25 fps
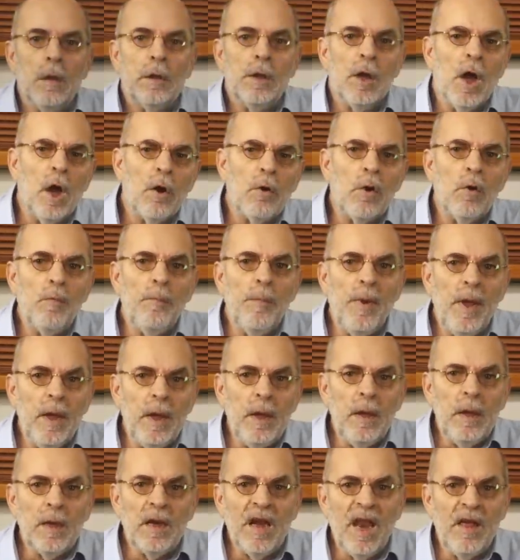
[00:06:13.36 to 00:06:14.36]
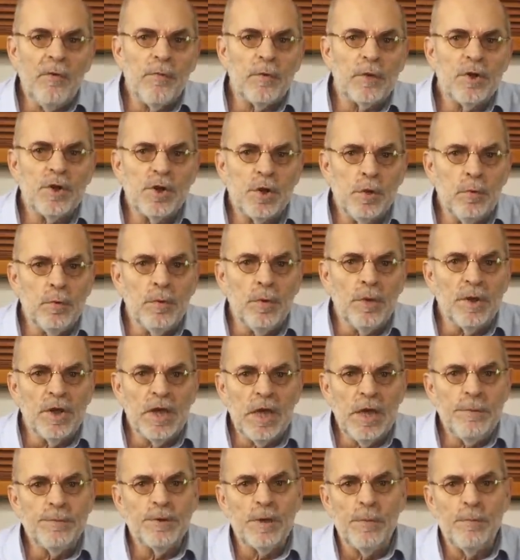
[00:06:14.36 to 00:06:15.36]
The Holo May Level 2
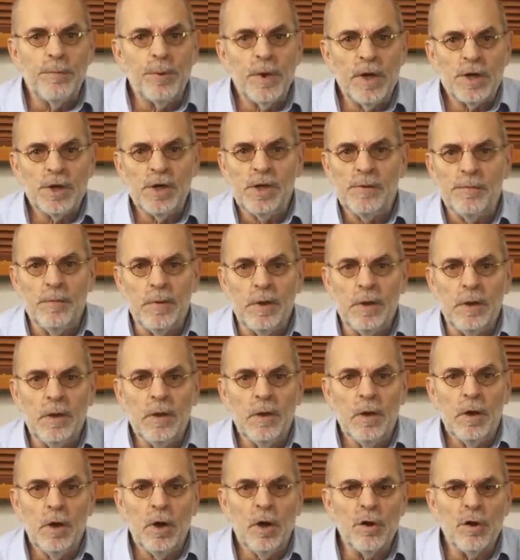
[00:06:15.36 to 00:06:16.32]
keeps impressing me,